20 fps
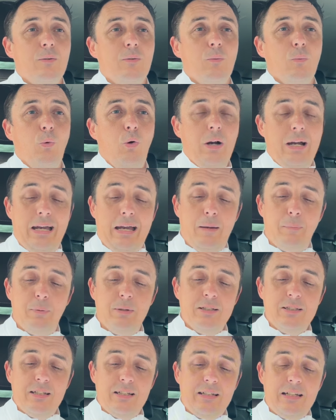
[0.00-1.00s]
What
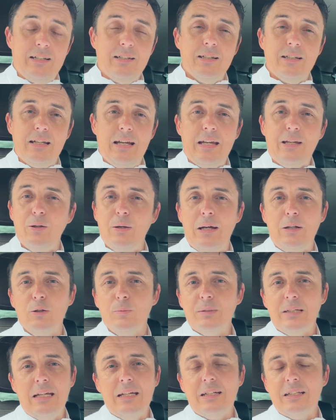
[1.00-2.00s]
happens at the end of the day, you end
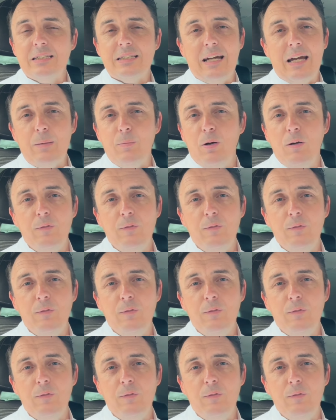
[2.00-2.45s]
up taking time